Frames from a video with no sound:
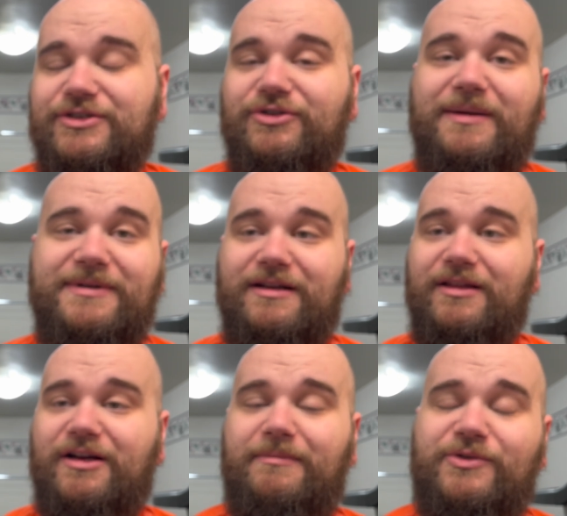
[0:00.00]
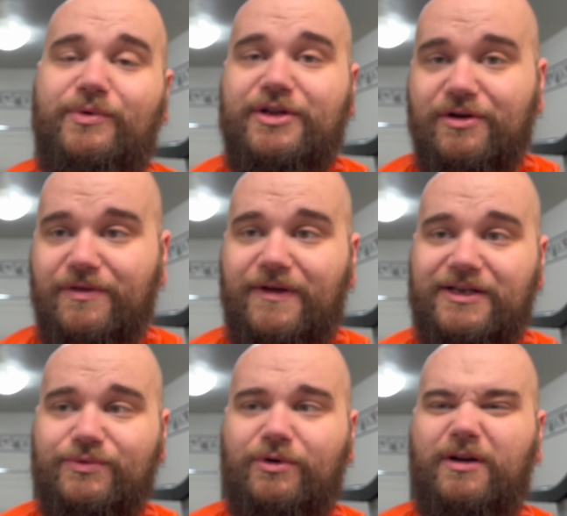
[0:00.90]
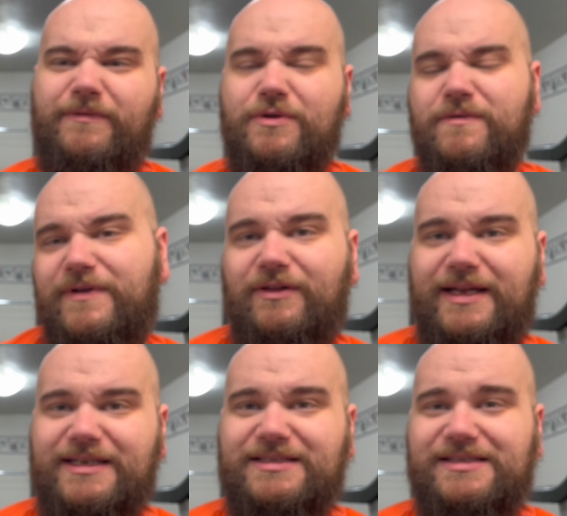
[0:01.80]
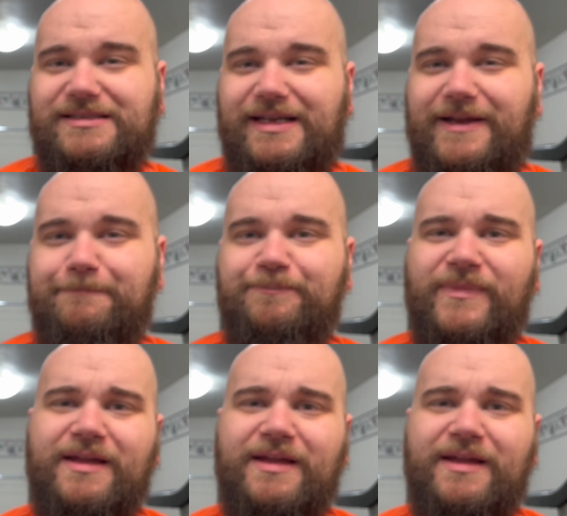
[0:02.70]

drop down in the comments what your thoughts were, if you like it's the same.